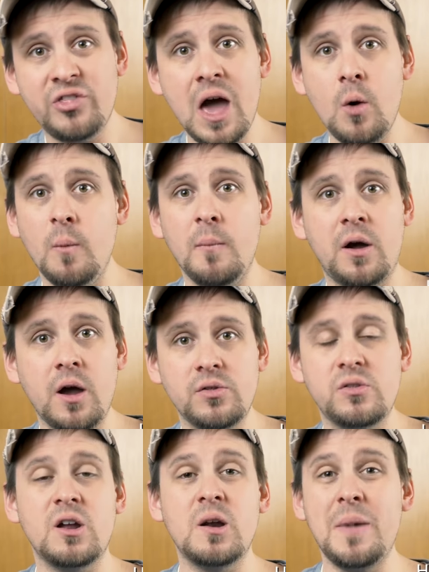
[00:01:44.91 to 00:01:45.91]
that one
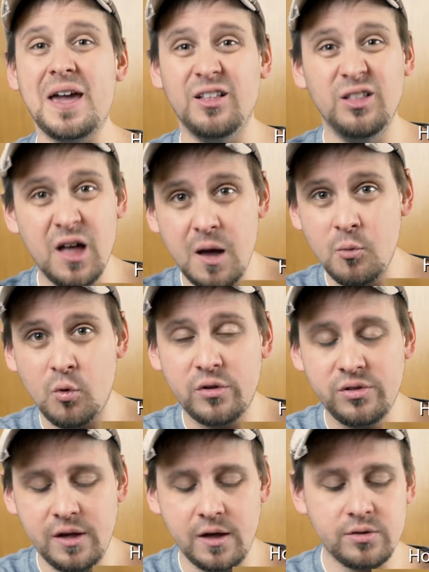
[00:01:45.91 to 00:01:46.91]
because it's gonna make a lot more
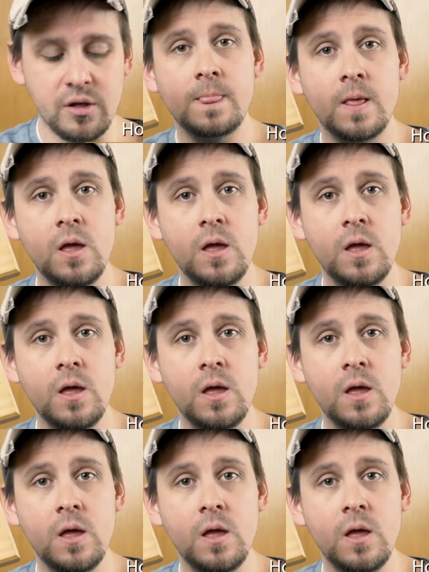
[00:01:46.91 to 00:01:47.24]
sense.